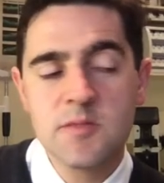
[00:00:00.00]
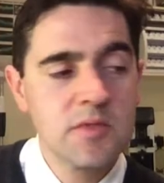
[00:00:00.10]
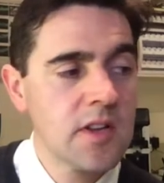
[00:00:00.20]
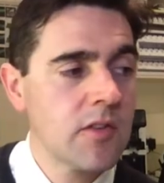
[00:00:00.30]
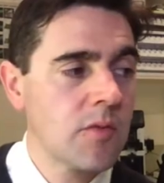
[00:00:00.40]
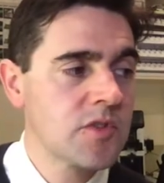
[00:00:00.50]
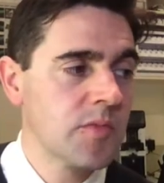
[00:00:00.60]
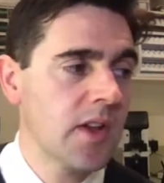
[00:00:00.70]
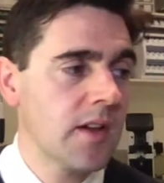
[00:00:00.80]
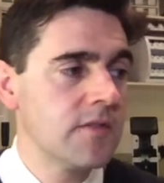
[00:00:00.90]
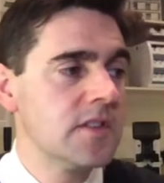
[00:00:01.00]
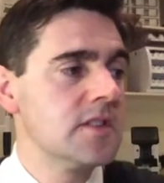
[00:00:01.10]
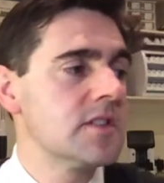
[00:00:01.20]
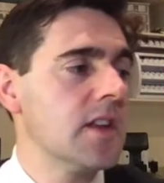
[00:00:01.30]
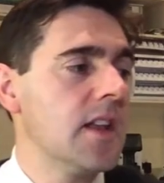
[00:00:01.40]
but another option we have
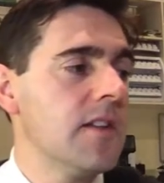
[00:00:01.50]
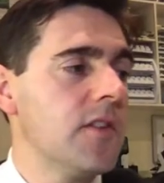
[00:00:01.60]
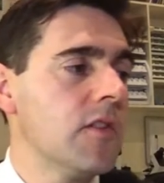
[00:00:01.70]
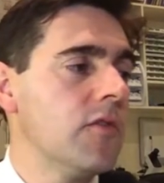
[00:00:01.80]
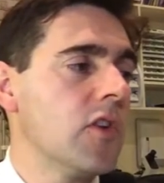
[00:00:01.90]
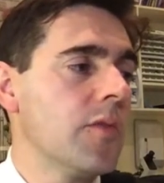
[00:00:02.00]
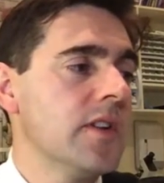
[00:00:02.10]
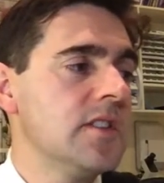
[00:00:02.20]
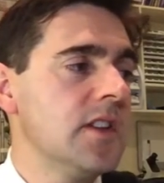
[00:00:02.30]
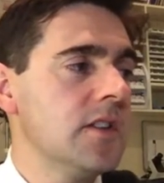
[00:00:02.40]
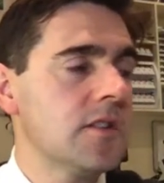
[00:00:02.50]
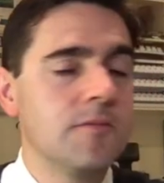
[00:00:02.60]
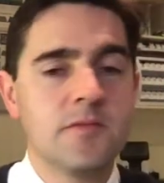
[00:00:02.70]
is an FL41 tint.